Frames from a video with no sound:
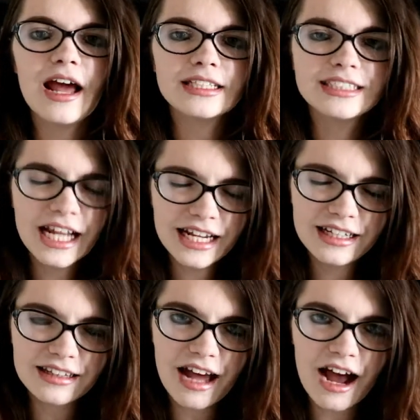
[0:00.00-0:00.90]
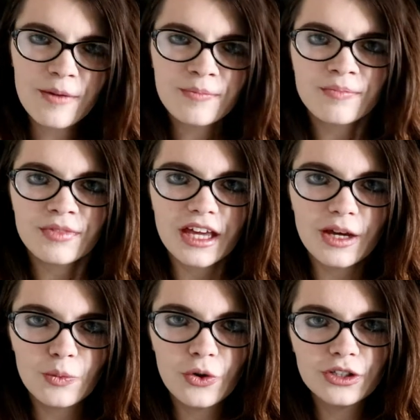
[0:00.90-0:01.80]
Saying that,
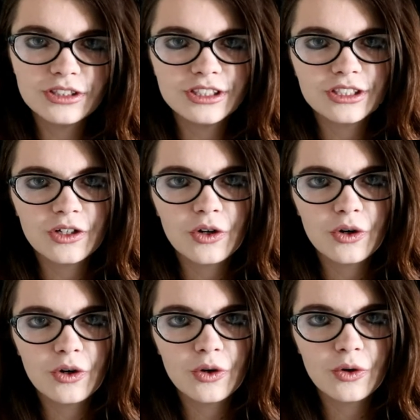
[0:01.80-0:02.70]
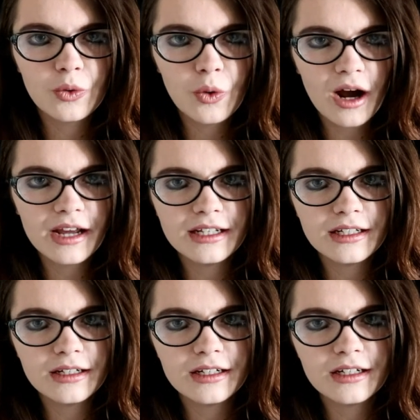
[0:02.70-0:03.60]
it was quite
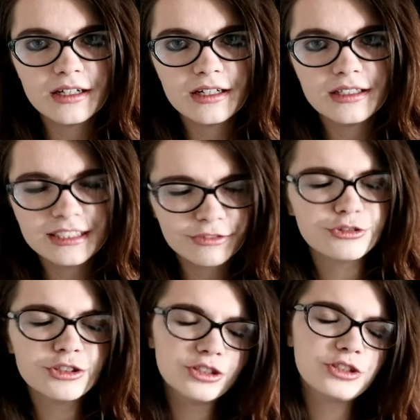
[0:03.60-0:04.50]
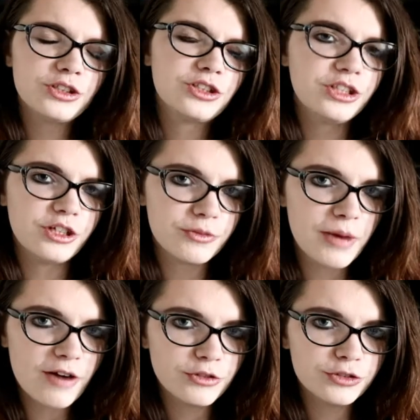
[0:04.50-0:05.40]
different to the other
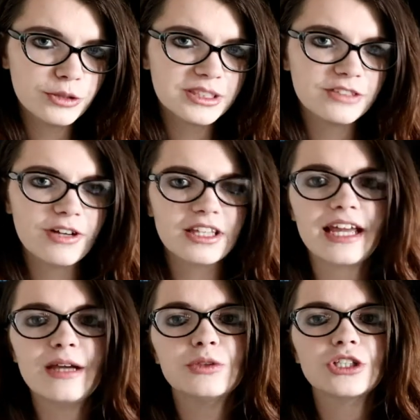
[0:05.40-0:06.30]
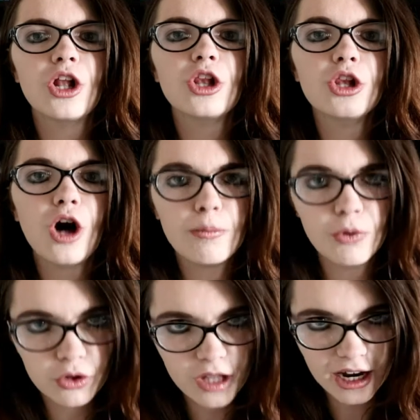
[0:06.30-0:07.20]
Marvel films in the fact that it was a lot
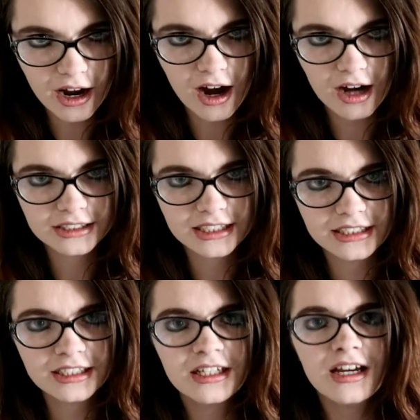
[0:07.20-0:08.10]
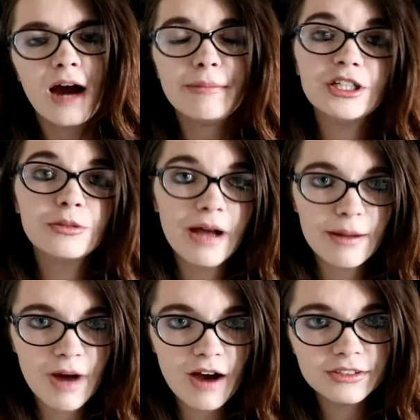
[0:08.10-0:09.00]
more lighthearted. I mean, you
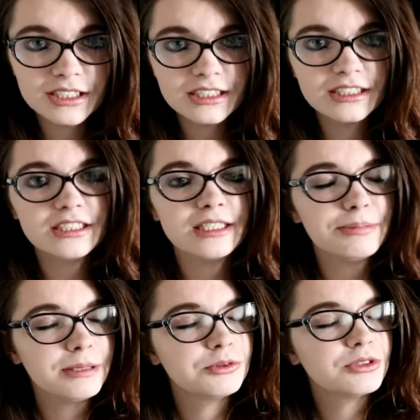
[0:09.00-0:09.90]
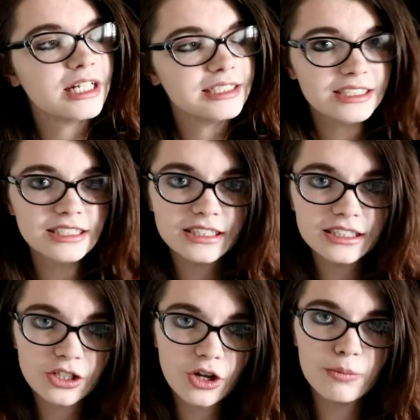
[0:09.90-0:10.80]
compare Marvel to DC, people would say
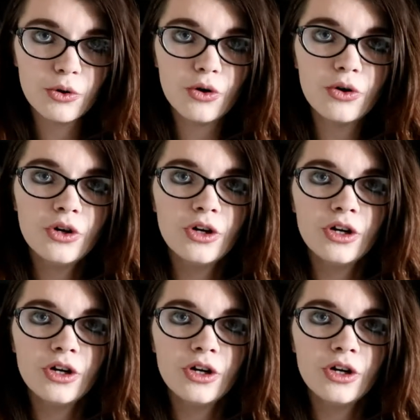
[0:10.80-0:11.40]
DC's a lot more